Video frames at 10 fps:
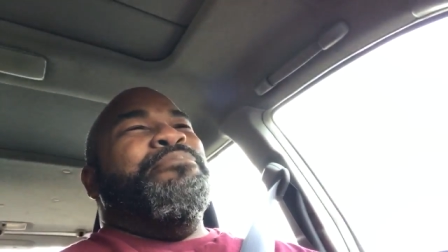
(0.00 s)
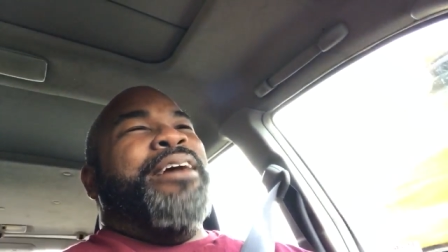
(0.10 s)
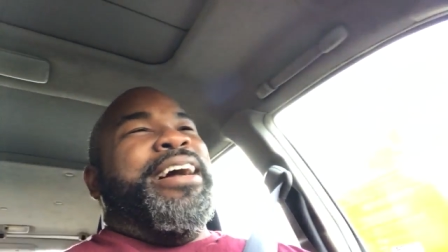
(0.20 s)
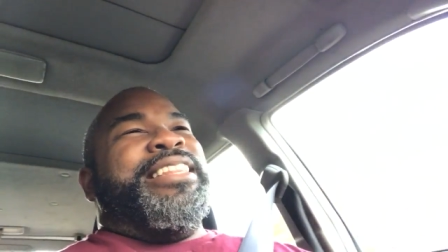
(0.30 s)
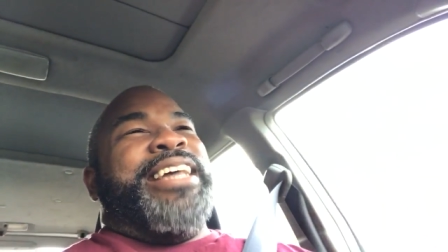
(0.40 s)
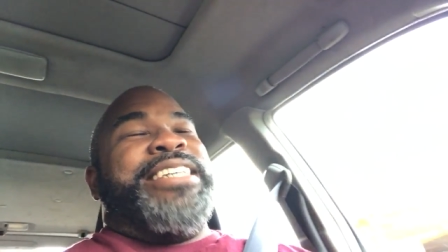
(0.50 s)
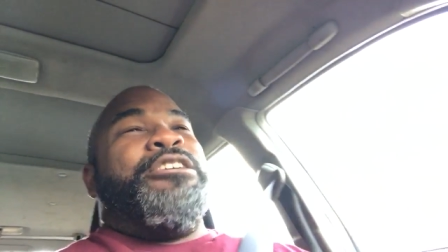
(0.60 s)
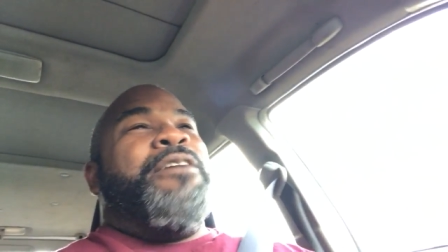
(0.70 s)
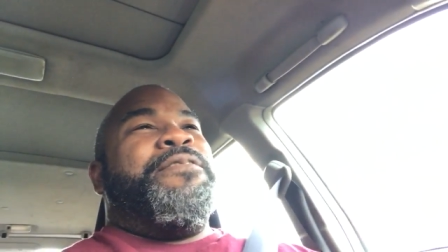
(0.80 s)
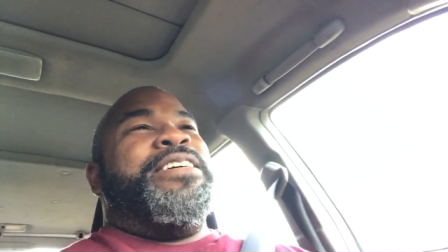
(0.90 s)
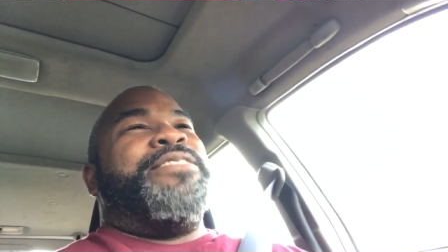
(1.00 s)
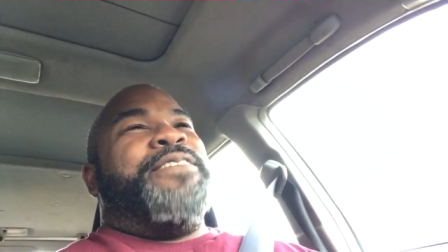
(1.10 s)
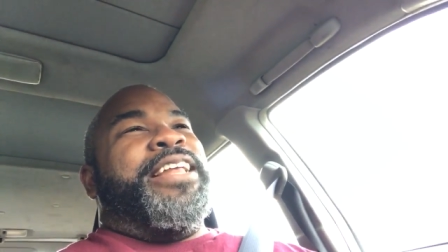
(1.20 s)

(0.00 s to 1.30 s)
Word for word: but that's all for this